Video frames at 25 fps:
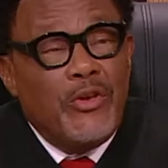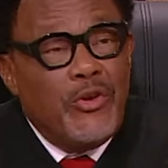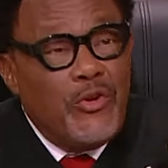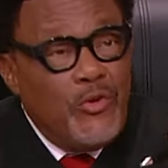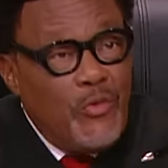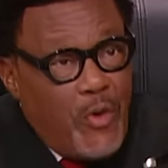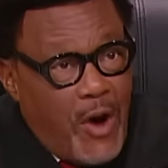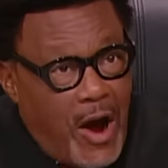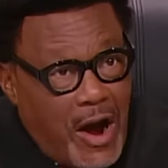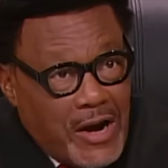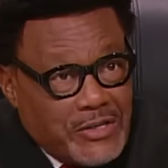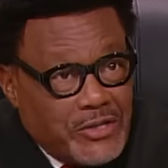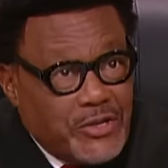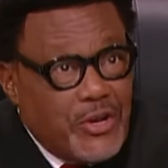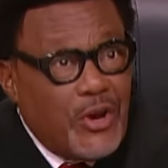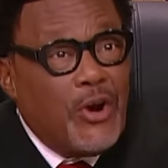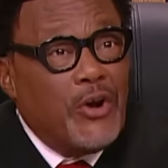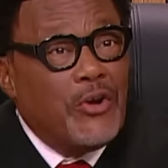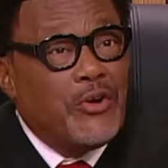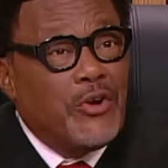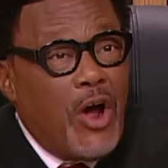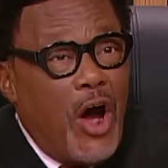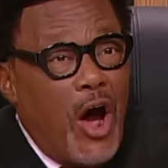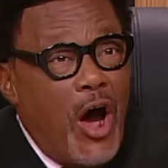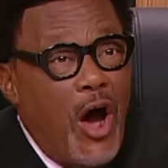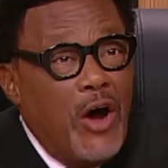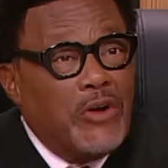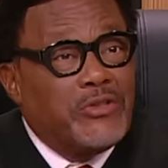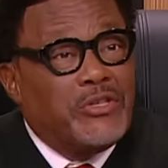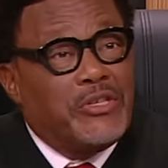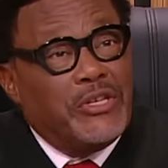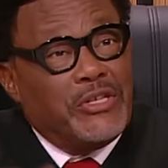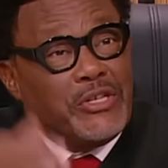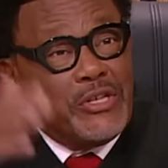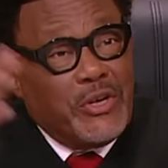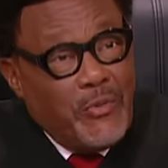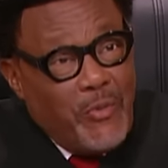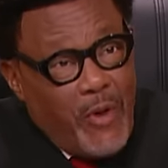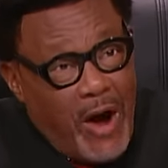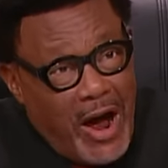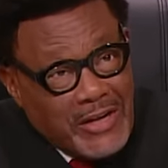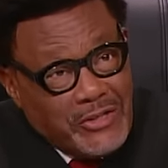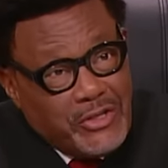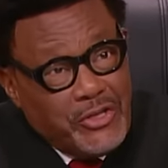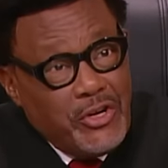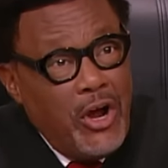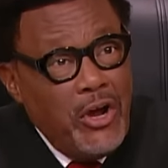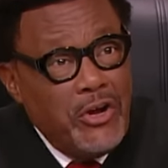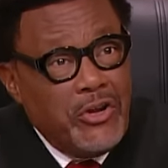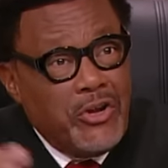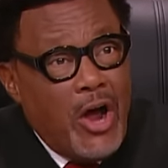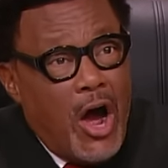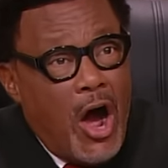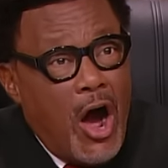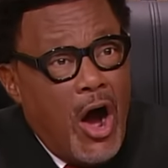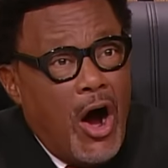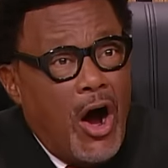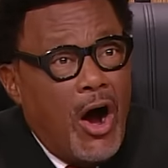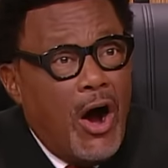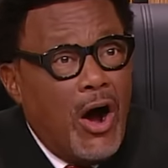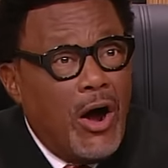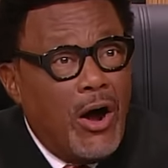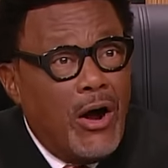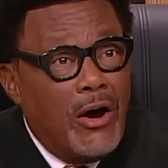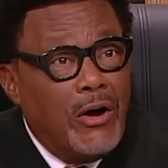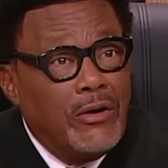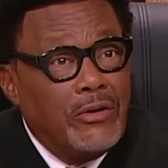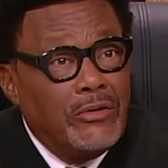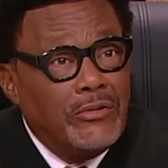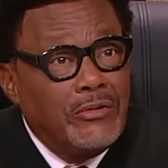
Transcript: You watched her dog? She should watch your dog.